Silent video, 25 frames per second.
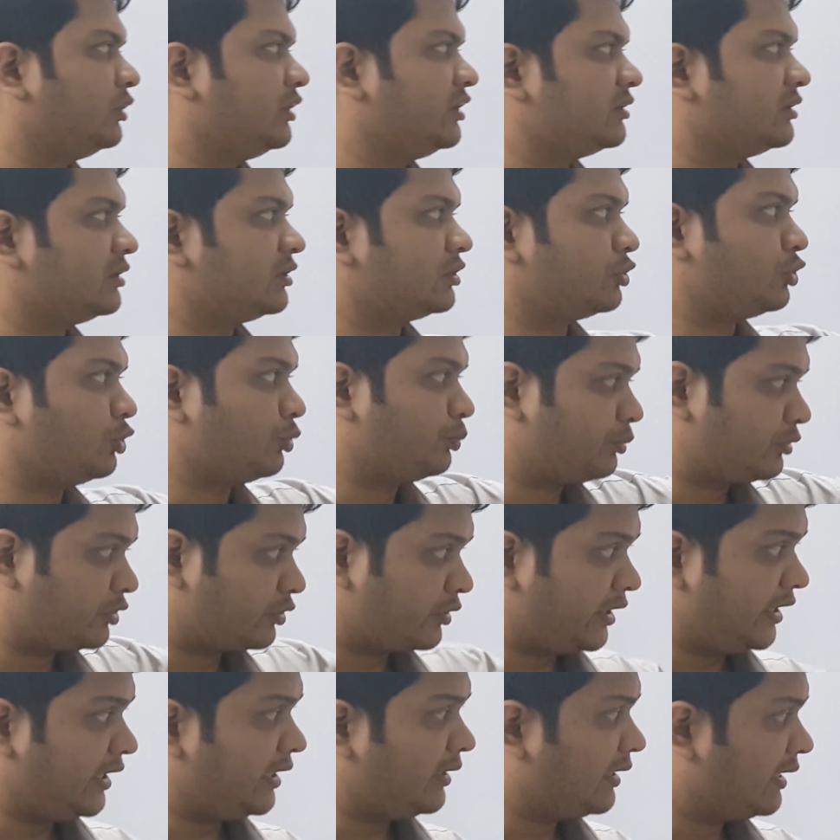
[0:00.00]
this is group
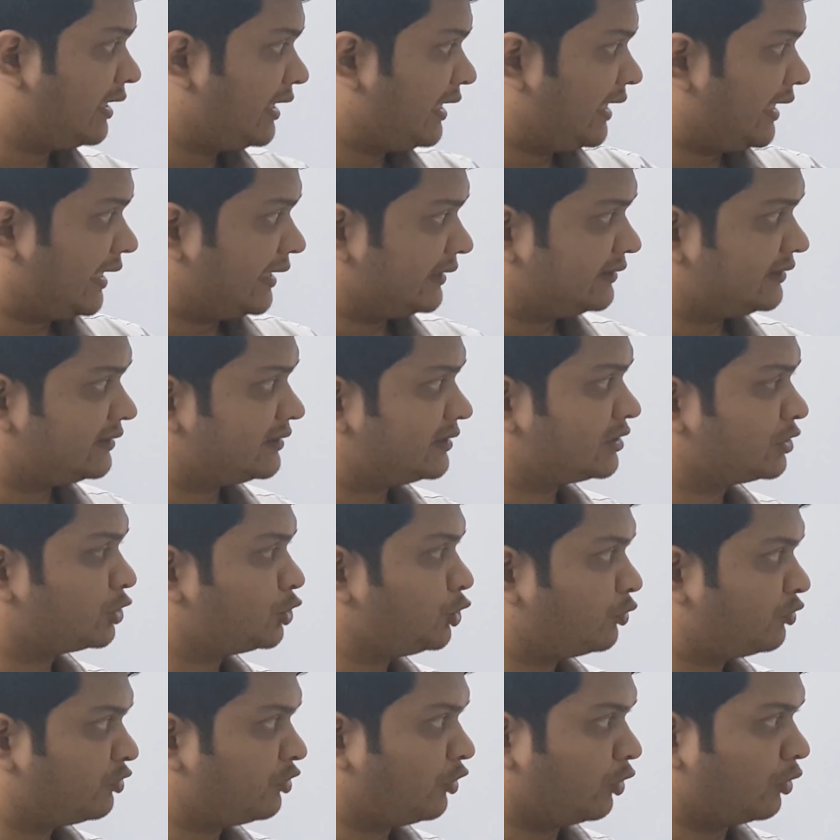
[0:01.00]
3, and this is
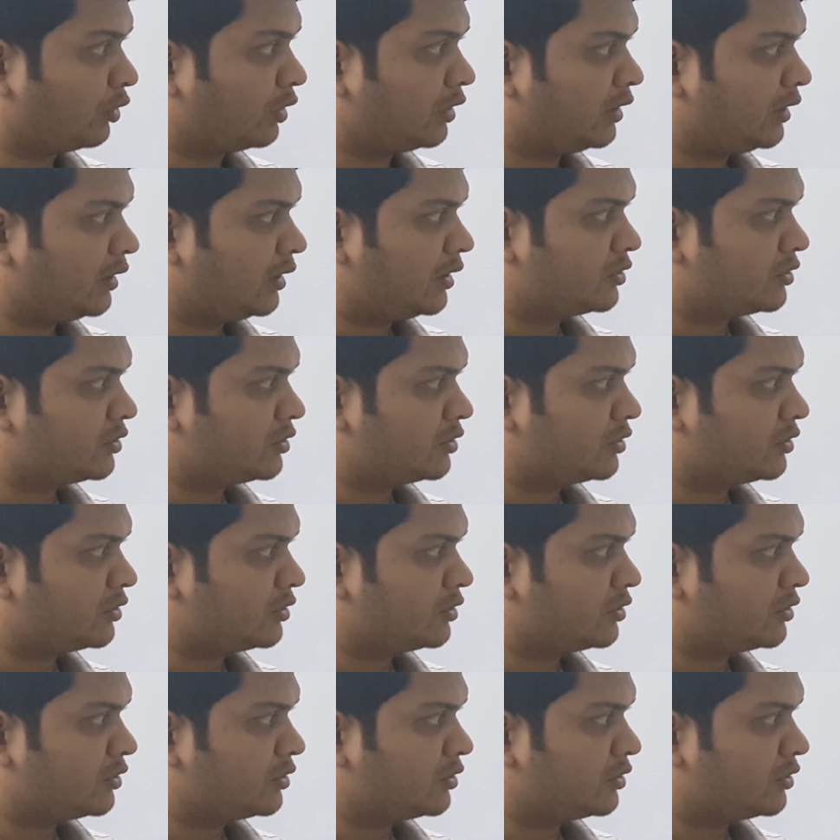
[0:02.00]
group 4.